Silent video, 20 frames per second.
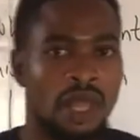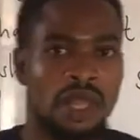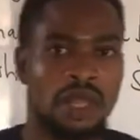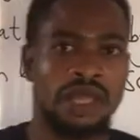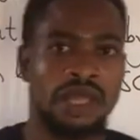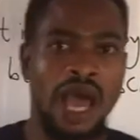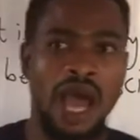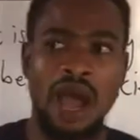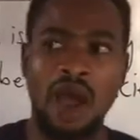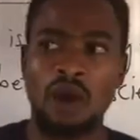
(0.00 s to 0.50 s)

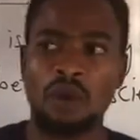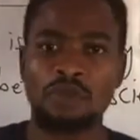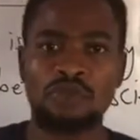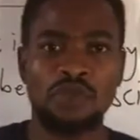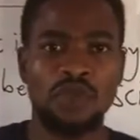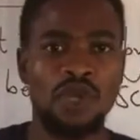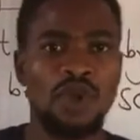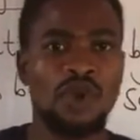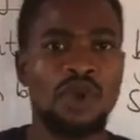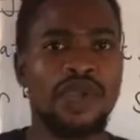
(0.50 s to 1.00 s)

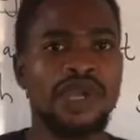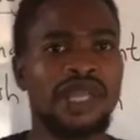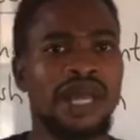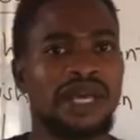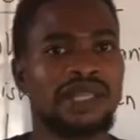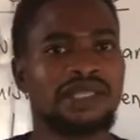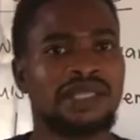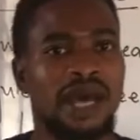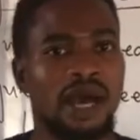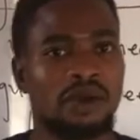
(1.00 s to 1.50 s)
now looking
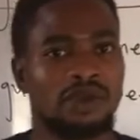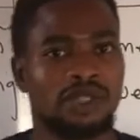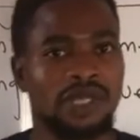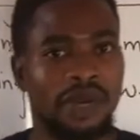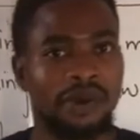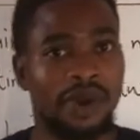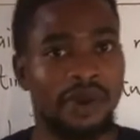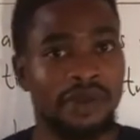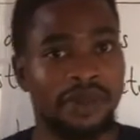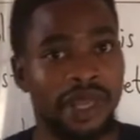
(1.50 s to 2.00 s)
at our
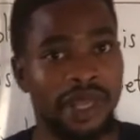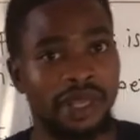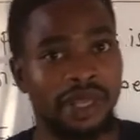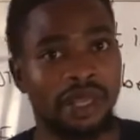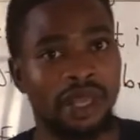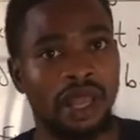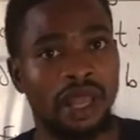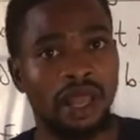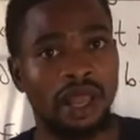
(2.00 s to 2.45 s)
surrounding,